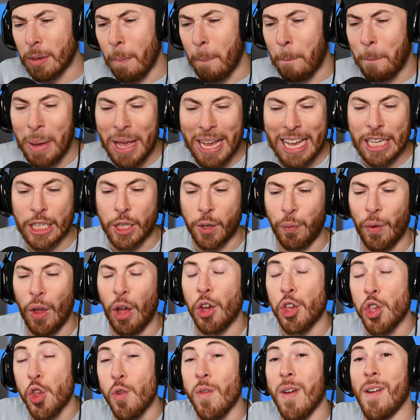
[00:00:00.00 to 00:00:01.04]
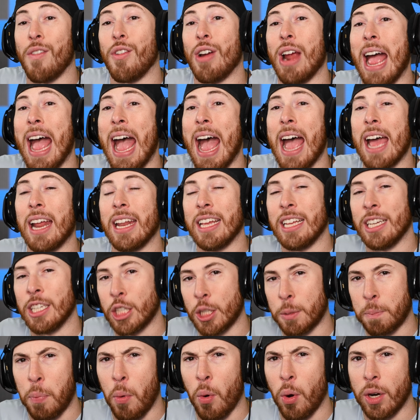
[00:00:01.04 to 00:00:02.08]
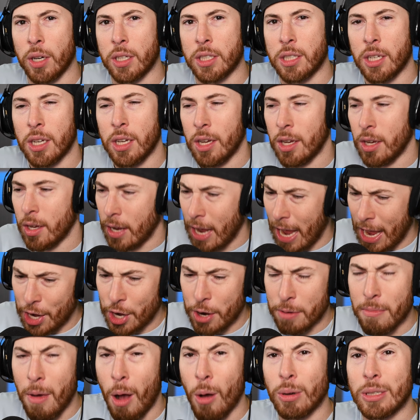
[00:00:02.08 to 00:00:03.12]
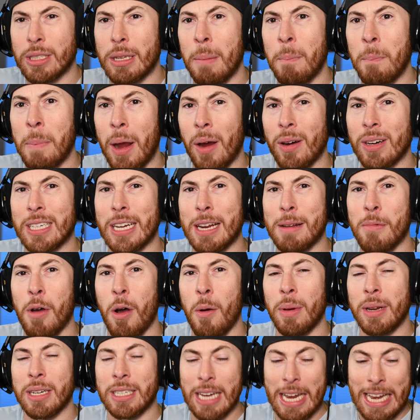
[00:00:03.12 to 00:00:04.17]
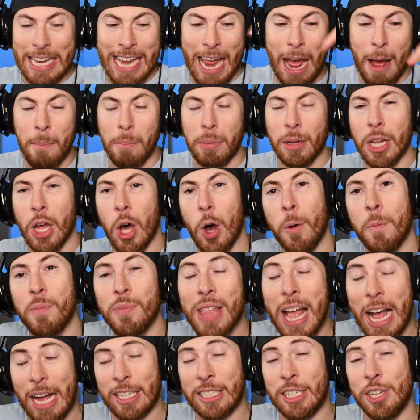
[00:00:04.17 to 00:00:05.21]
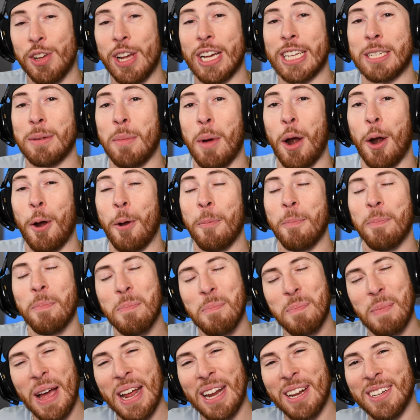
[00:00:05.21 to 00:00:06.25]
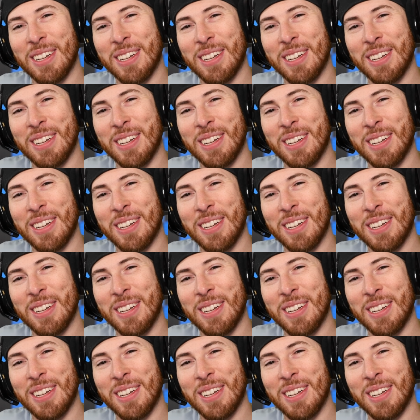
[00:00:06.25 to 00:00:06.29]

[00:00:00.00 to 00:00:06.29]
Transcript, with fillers: the biggest fail you've ever had in sports and your most embarrassing moments down below? I'll see you guys tomorrow. Bye,